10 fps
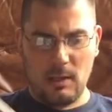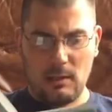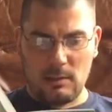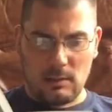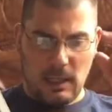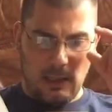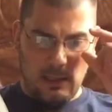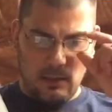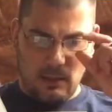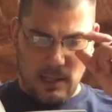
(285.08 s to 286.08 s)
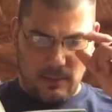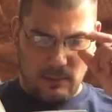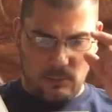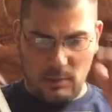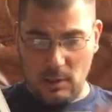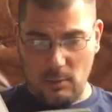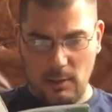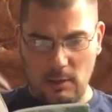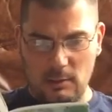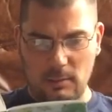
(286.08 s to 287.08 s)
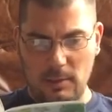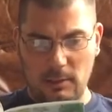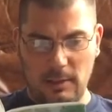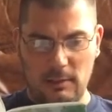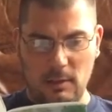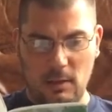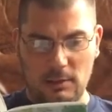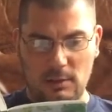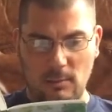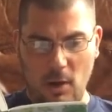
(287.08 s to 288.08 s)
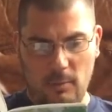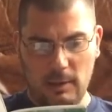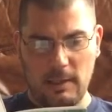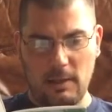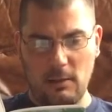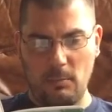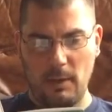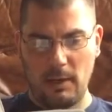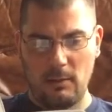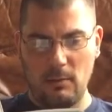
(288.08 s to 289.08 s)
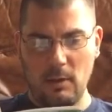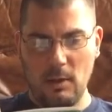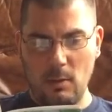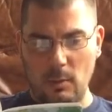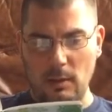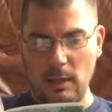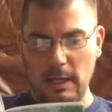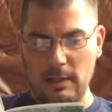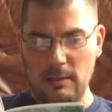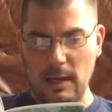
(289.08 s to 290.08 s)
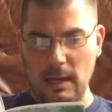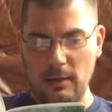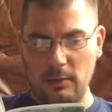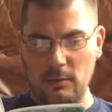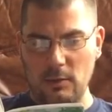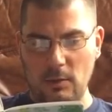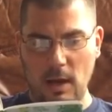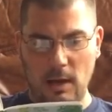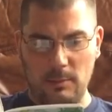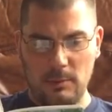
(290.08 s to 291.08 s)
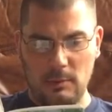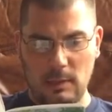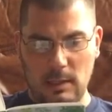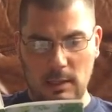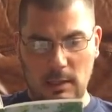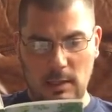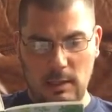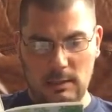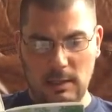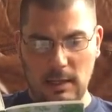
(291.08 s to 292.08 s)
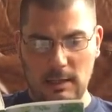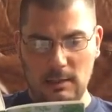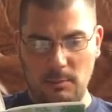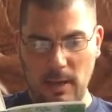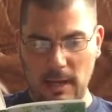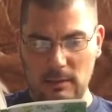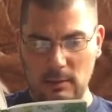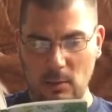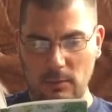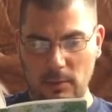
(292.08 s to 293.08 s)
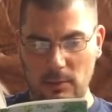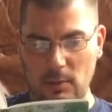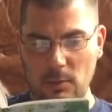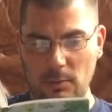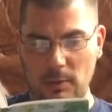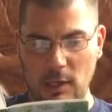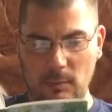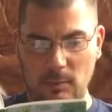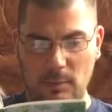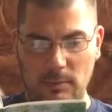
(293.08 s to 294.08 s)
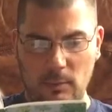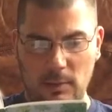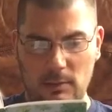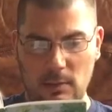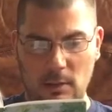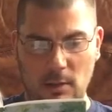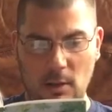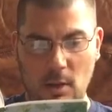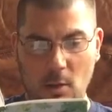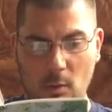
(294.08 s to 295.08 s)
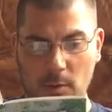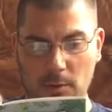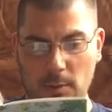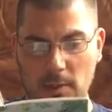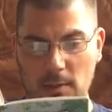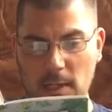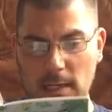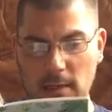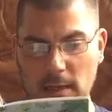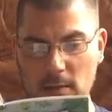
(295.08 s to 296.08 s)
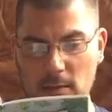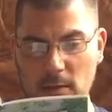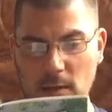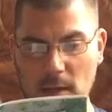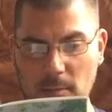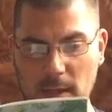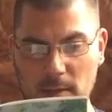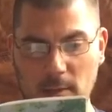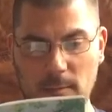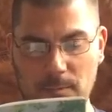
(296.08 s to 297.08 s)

Slightly to the left and below the altimeter, he saw a small rectangular panel with a lighted dial and two knobs. His eyes had passed over it 2 or 3 times before he saw what was written in tiny letters on the top panel.